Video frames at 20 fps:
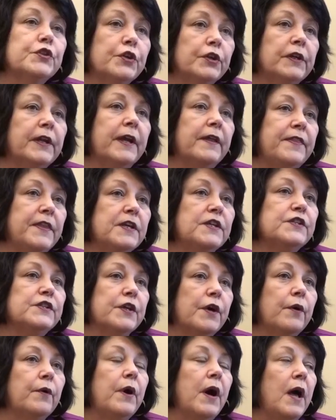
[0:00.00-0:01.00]
Certainly, I think
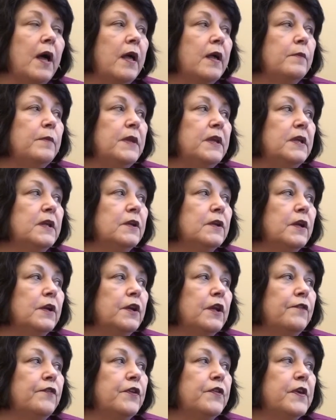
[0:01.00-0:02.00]
so. I mean,
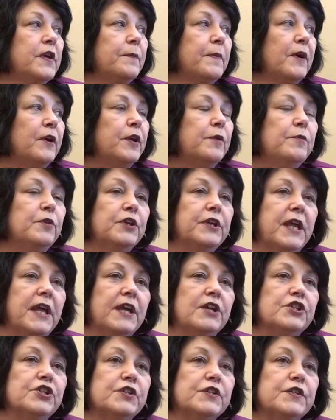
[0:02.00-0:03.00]
if you think about
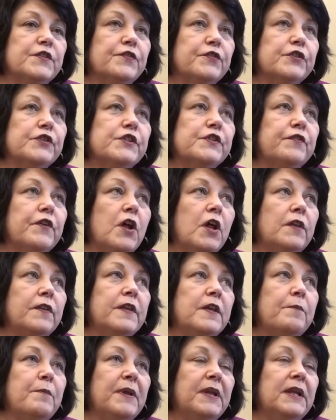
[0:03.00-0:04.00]
communications, first of all,
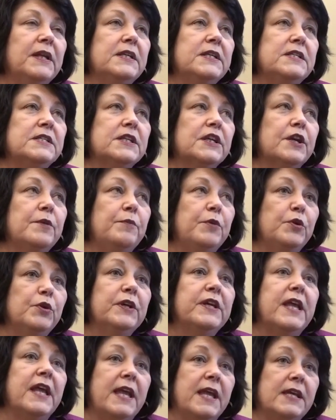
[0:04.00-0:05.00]
the ability to
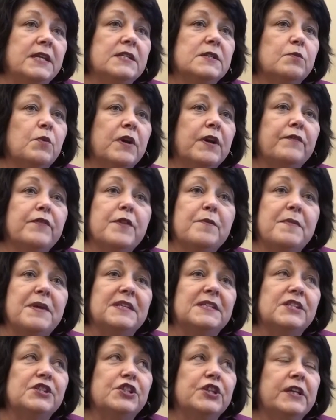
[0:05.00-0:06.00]
communicate, whatever the
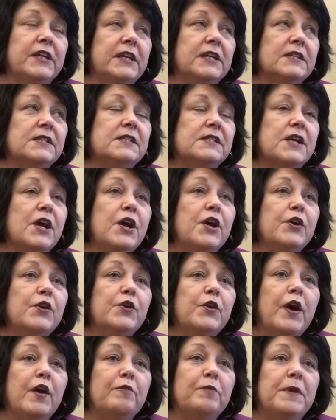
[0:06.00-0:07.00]
messaging is.
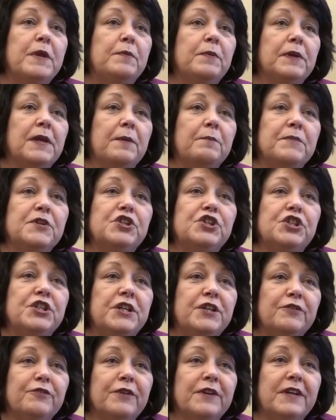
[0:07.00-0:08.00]
You have people on
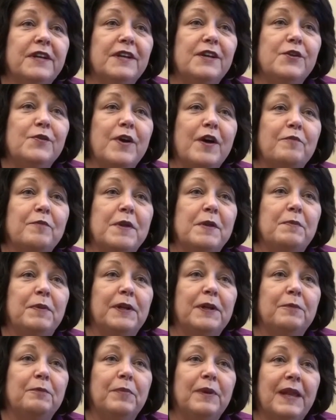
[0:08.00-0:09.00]
machinery, you have
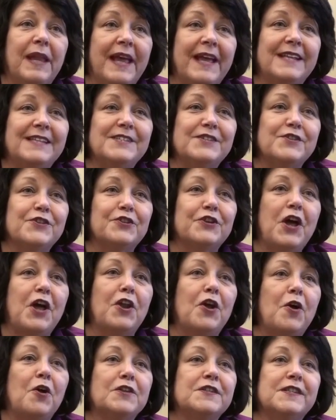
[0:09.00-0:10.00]
people in plants, they're
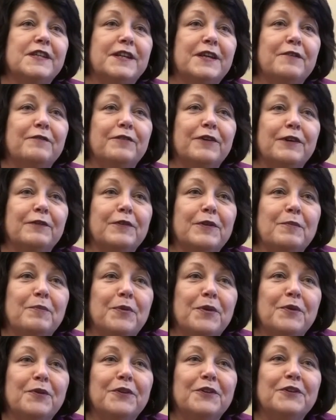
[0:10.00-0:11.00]
not all sitting in front of
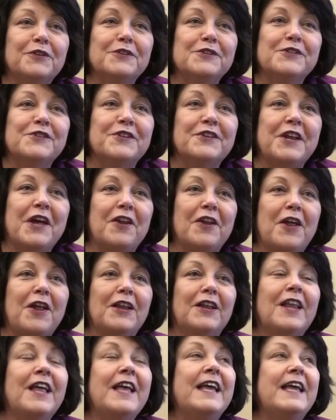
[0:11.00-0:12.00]
computers, they're not
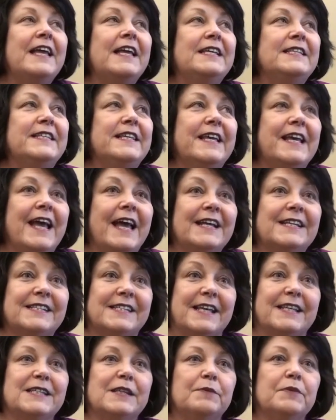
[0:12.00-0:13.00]
all easy
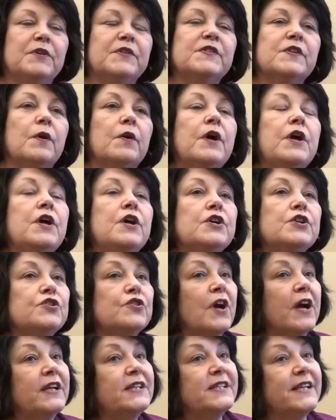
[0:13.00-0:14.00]
accessible. So
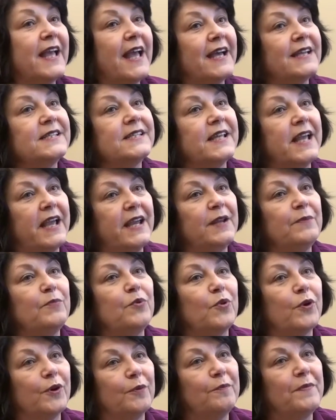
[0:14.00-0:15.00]
trying to cascade
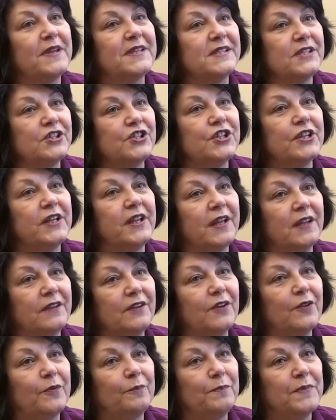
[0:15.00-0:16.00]
important messaging
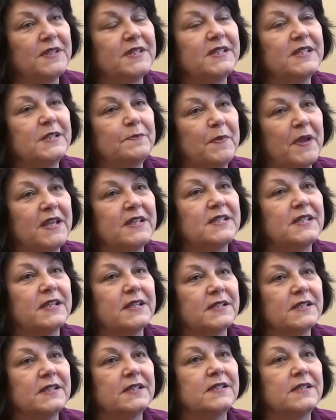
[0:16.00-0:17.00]
and, you know, business
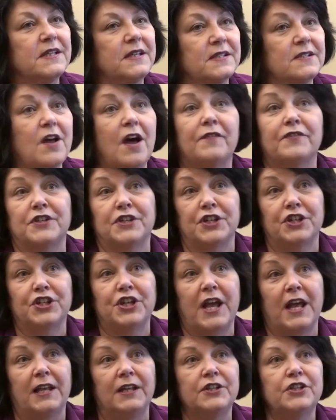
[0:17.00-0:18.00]
basics is often a
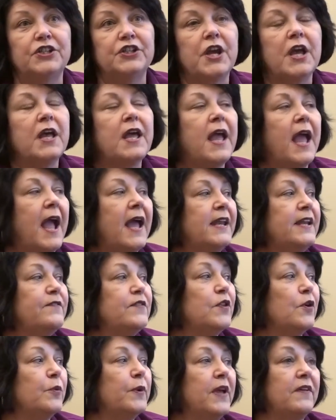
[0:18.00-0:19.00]
challenge. And
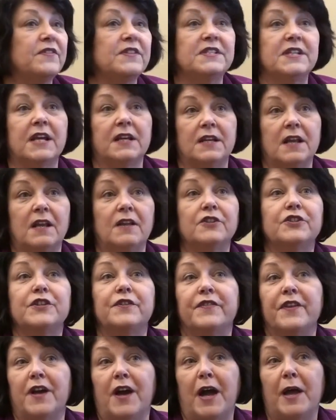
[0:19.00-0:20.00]
even though we have the
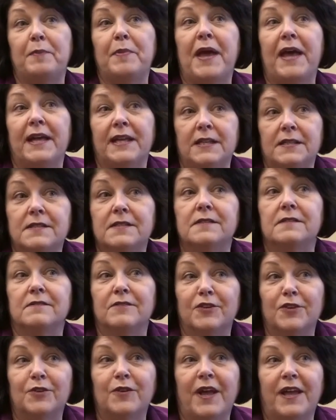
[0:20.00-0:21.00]
technology of the iPads
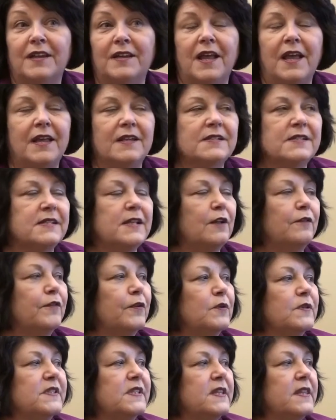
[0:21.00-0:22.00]
and, you know, and cell
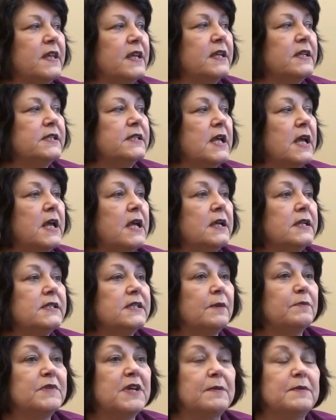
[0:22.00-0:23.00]
phones and things,
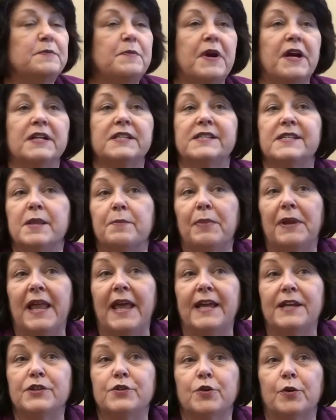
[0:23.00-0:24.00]
sometimes parts of the
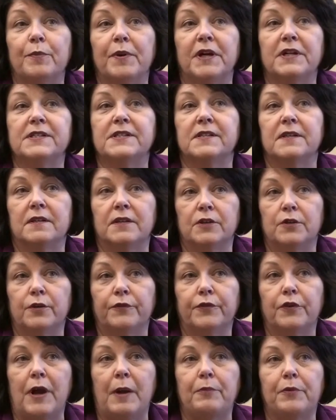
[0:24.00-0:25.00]
plant or parts of, you
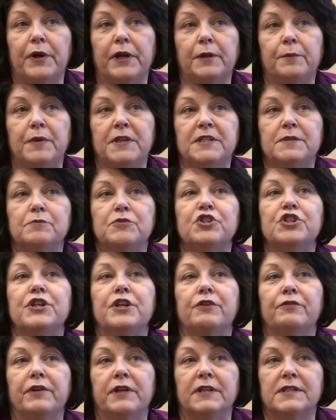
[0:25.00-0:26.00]
know, if you're operating a piece of
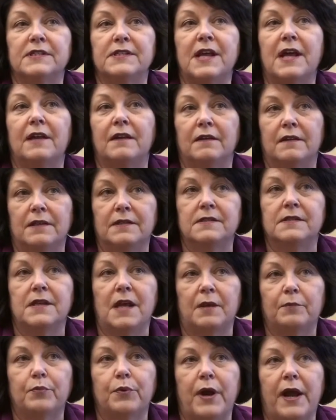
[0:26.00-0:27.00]
machinery, it's
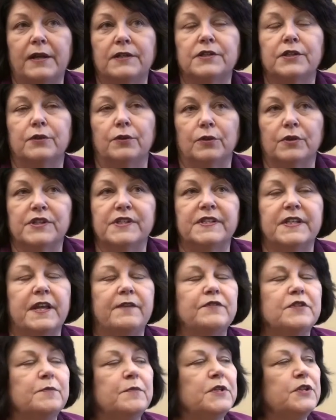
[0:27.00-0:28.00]
not practical or
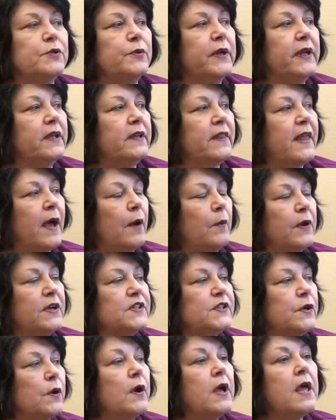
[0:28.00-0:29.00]
safe to be doing it that
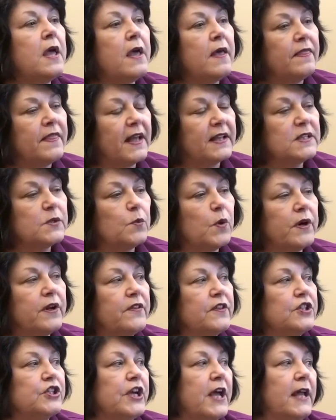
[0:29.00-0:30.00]
way. So that's
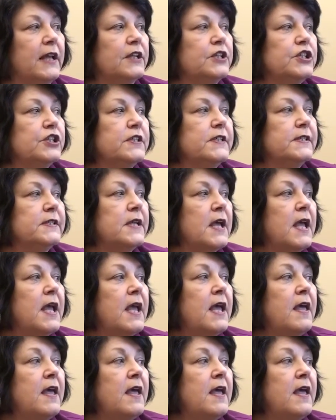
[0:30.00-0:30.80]
one of the challenges.